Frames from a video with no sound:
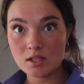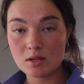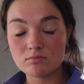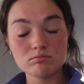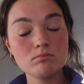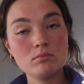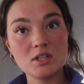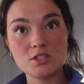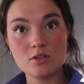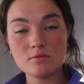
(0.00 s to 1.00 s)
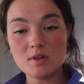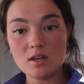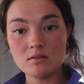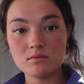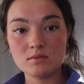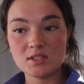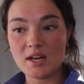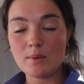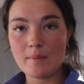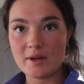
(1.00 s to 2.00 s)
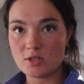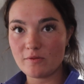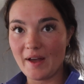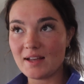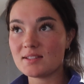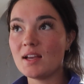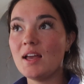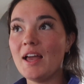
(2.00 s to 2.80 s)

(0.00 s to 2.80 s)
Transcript: Like, excuse me? Today went by so fast.